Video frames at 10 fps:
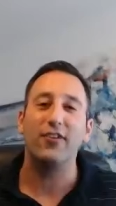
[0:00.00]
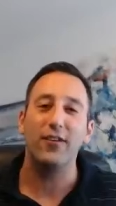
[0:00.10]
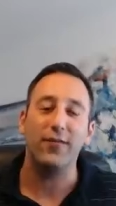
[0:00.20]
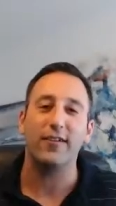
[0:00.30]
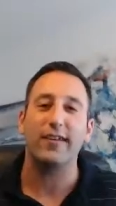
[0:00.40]

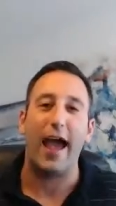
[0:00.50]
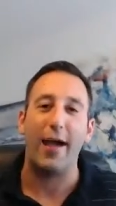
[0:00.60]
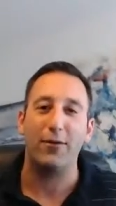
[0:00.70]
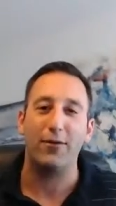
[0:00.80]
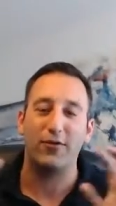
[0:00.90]
she feels
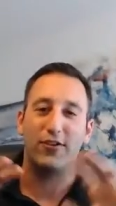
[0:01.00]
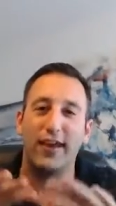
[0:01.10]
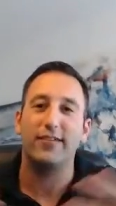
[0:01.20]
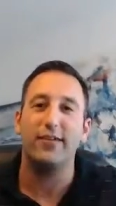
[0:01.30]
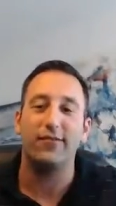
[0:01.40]
happy when she
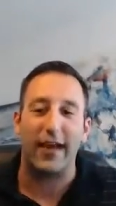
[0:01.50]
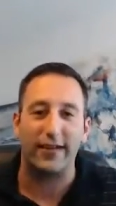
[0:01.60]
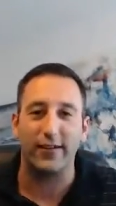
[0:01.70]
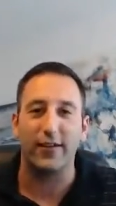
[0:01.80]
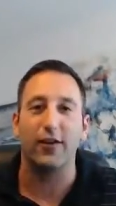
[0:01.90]
gets to
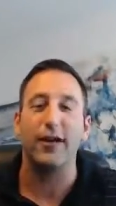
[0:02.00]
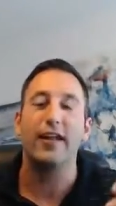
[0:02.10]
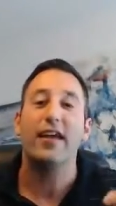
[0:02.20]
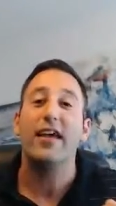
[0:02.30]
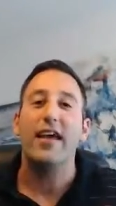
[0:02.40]
vent a little bit.